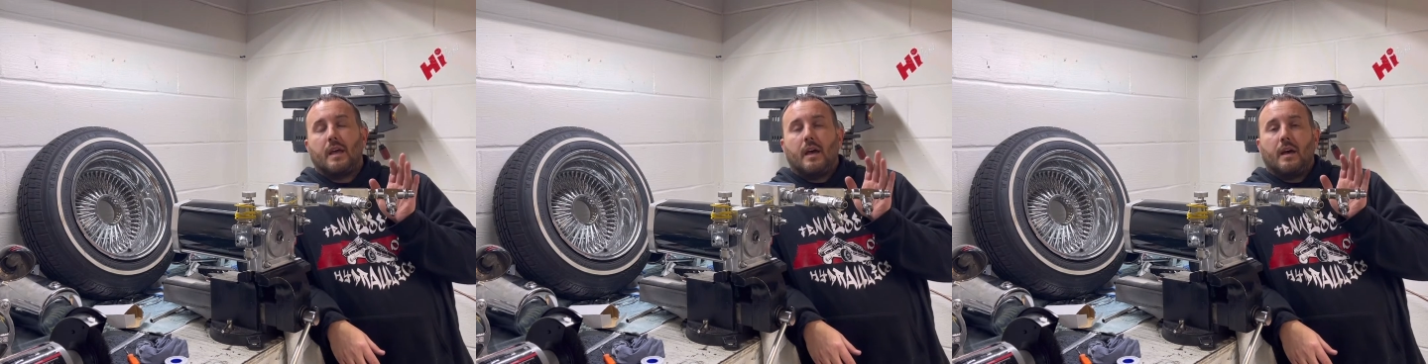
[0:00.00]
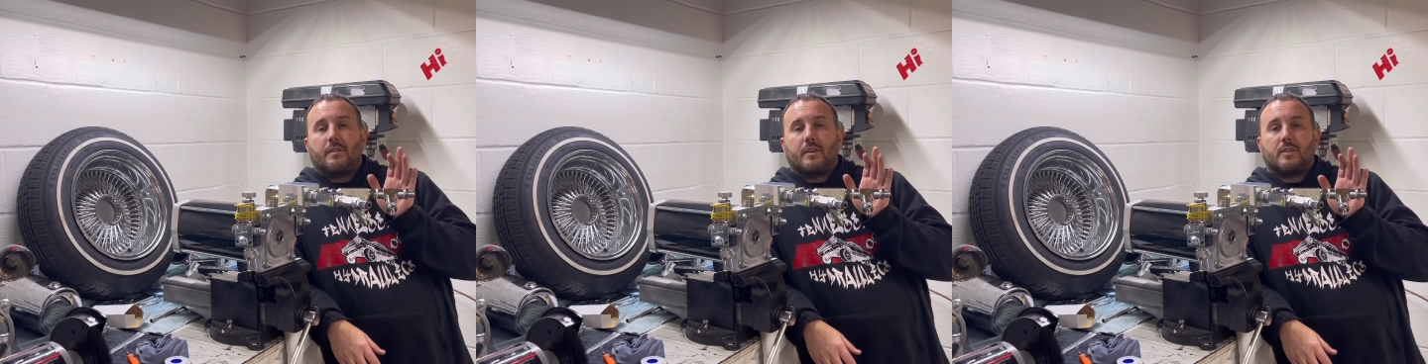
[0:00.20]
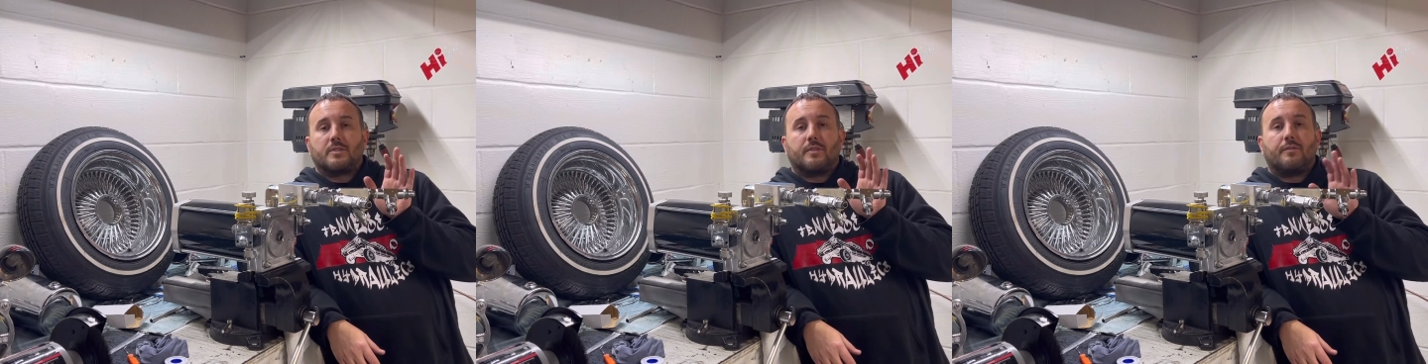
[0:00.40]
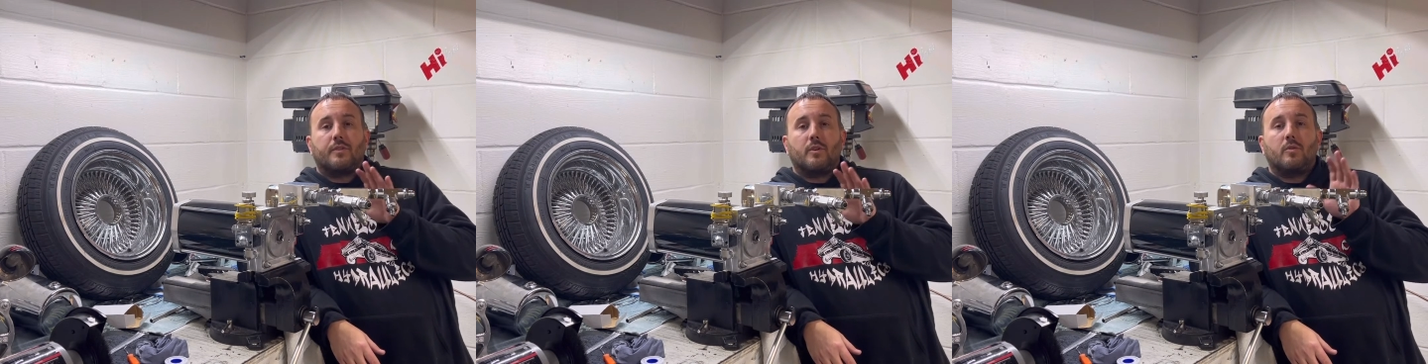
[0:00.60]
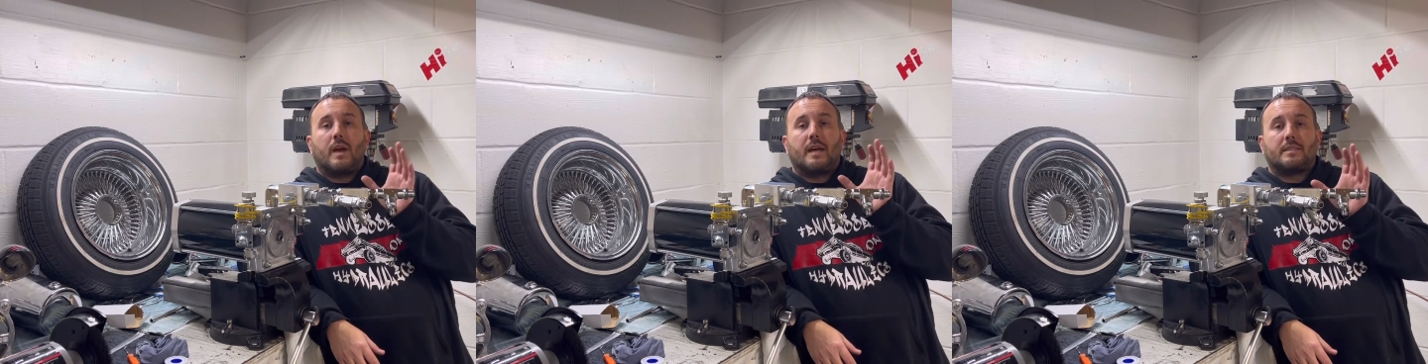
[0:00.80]
there's a
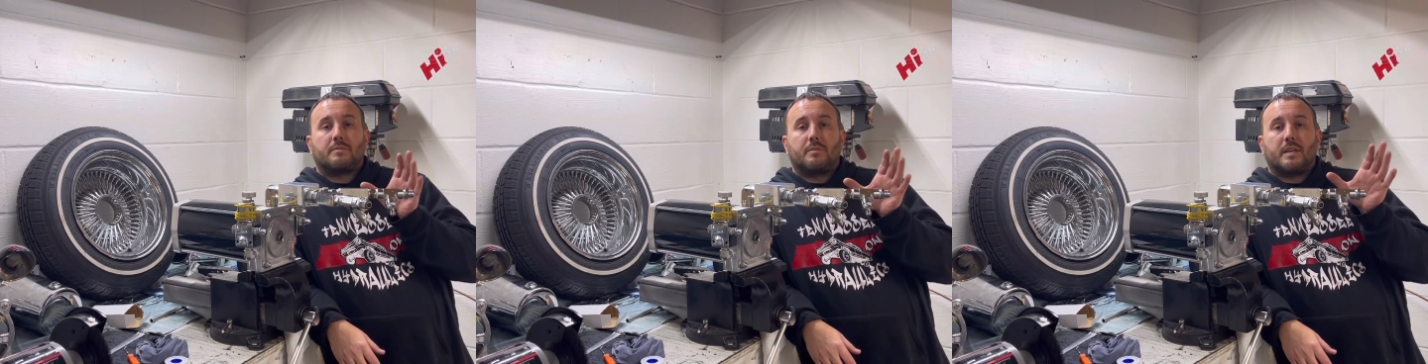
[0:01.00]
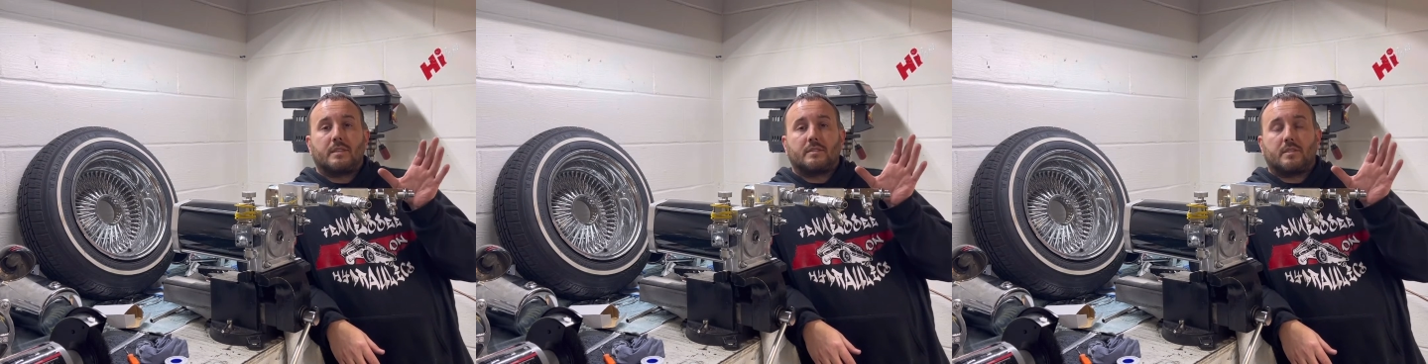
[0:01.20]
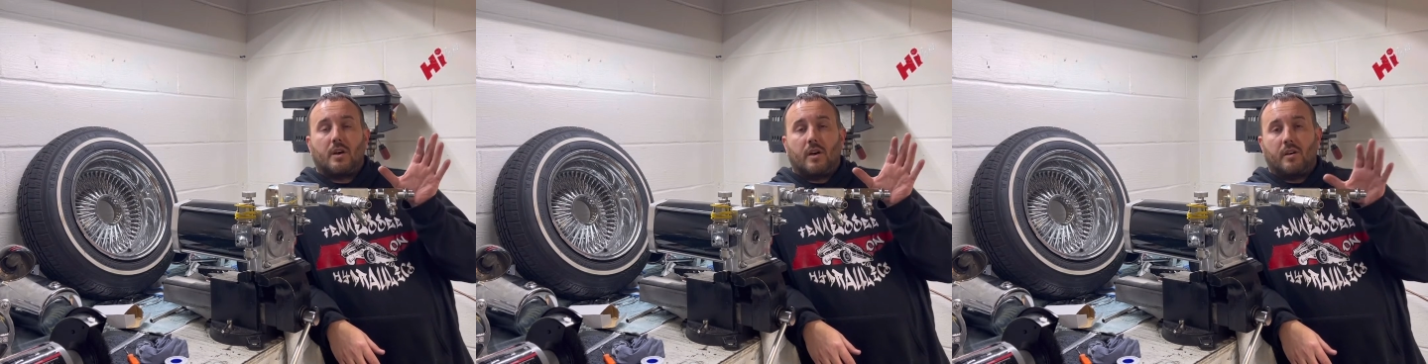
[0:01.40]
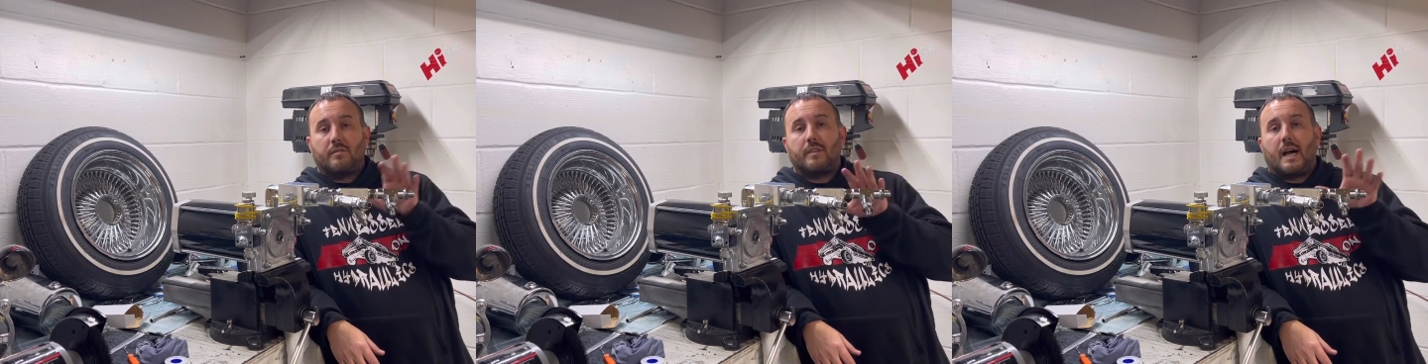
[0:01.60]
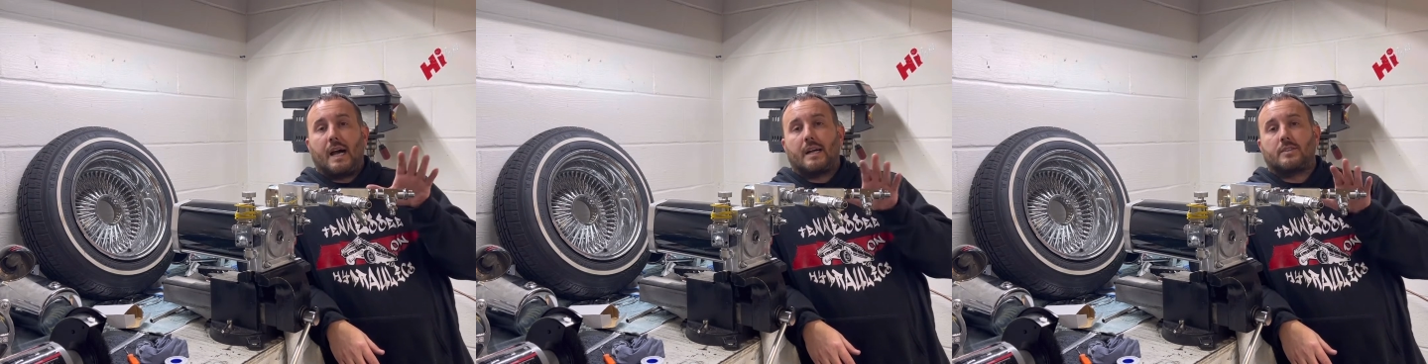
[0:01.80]
few aspects of the
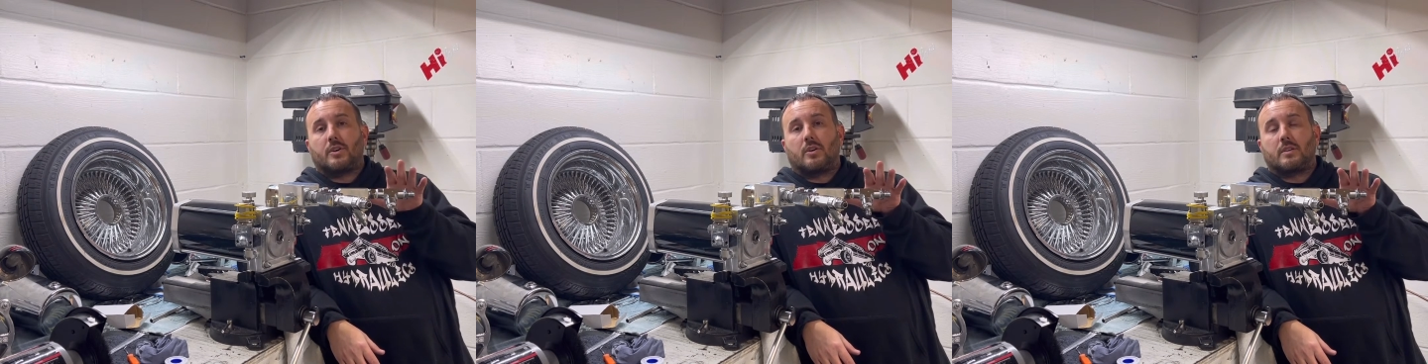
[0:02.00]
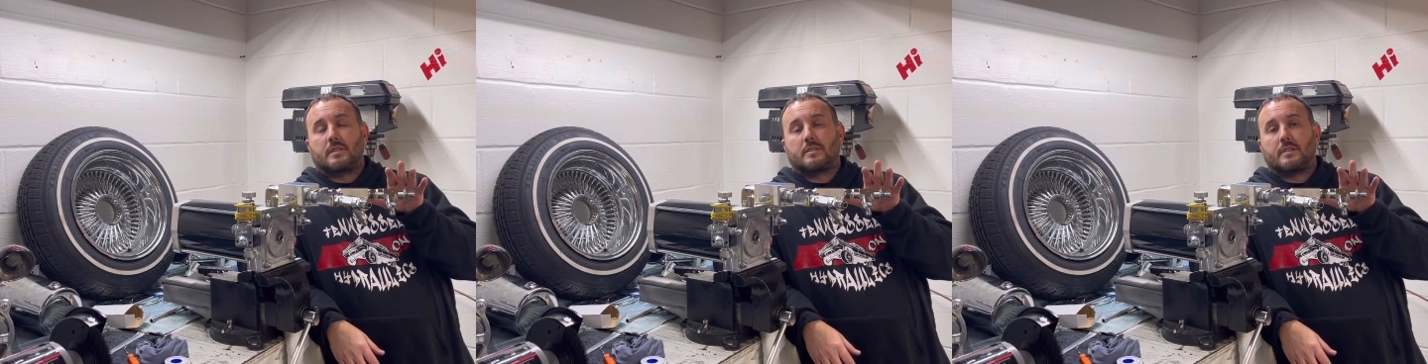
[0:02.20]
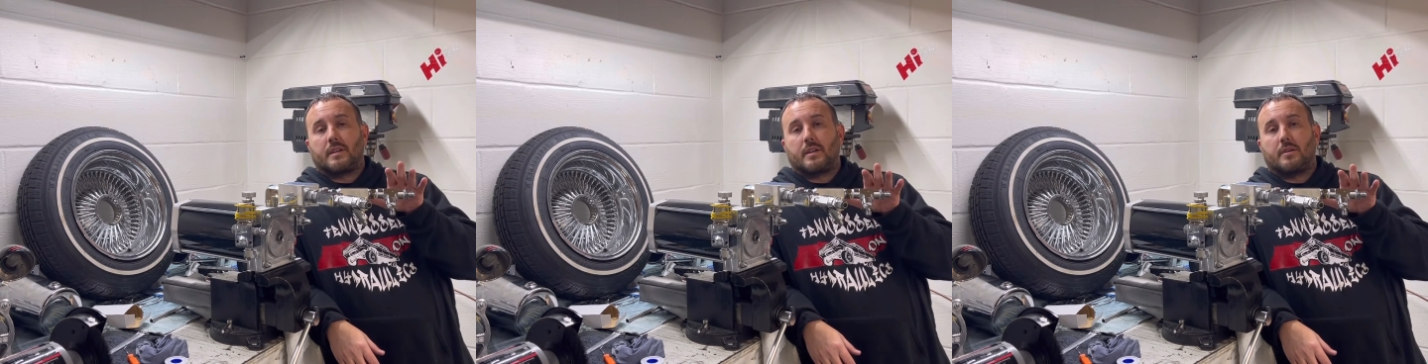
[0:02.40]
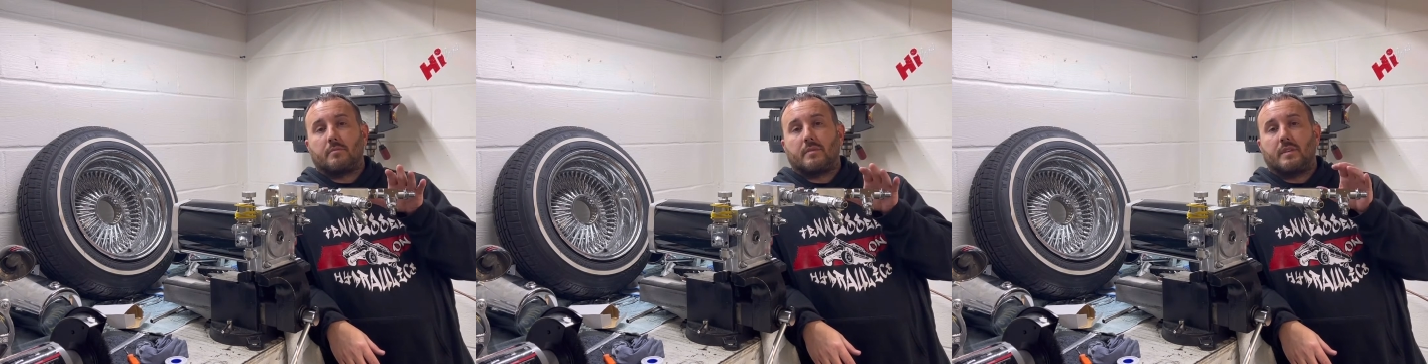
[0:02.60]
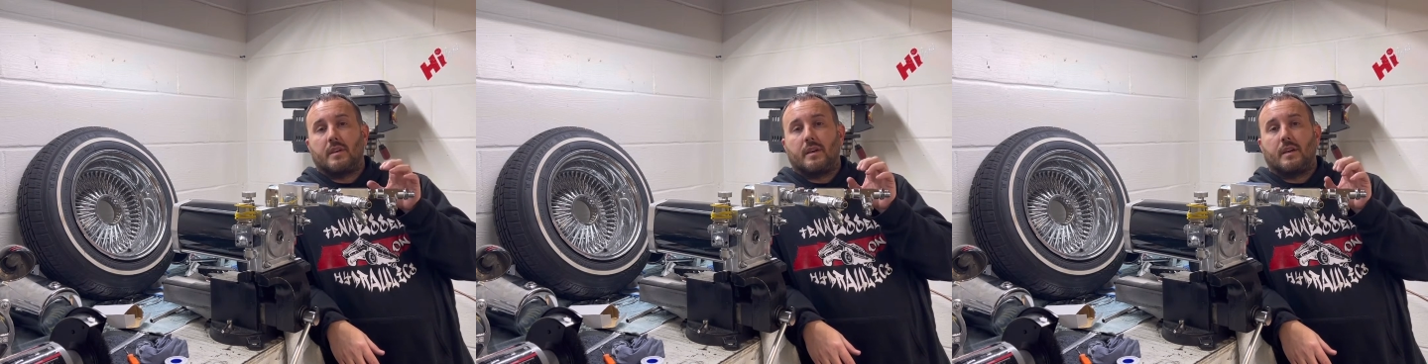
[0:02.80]
hydraulic setup
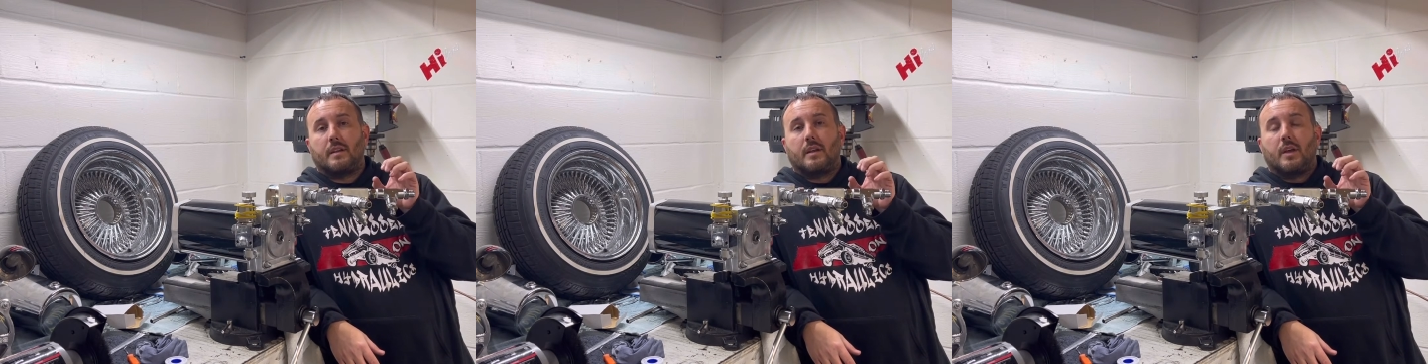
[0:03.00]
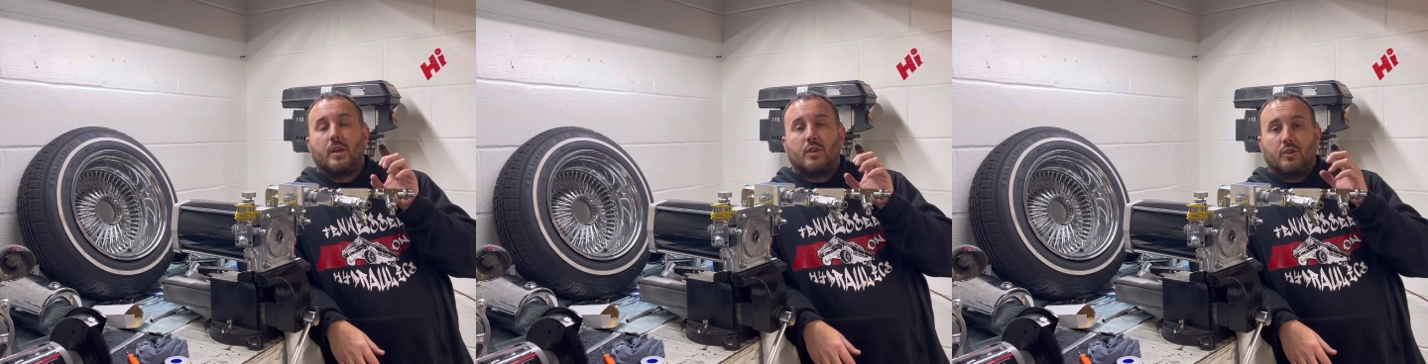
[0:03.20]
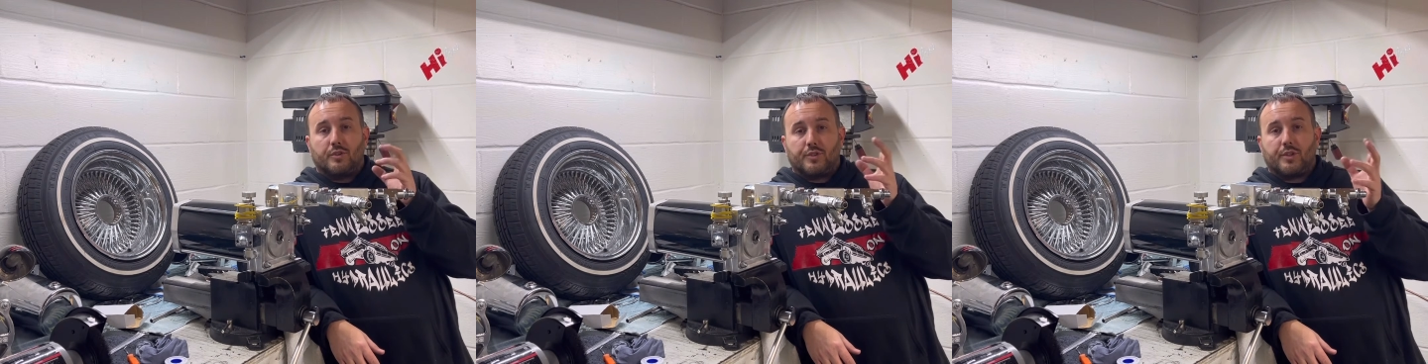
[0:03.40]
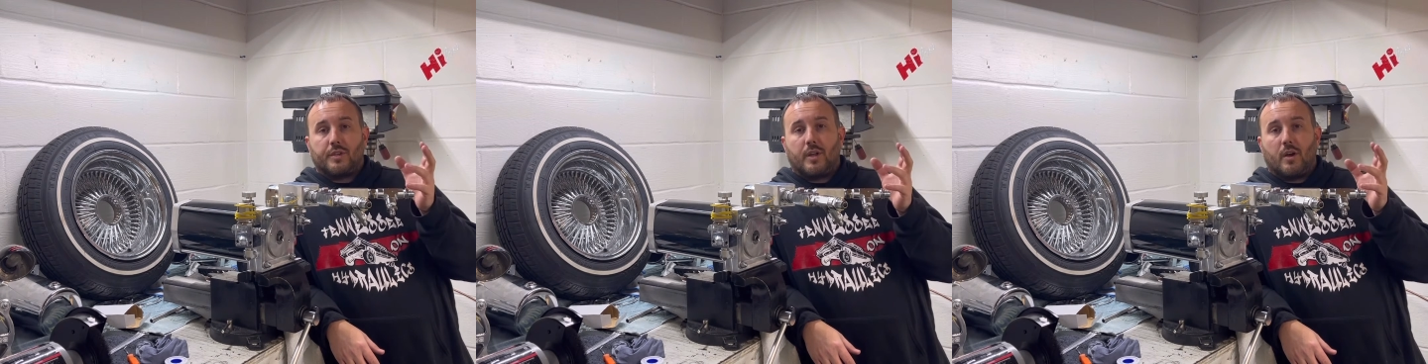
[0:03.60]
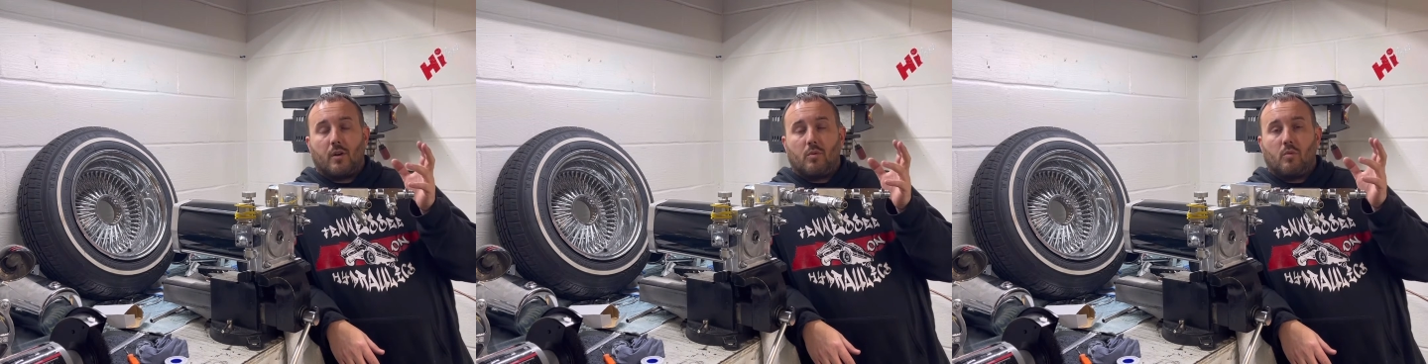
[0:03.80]
that you should know.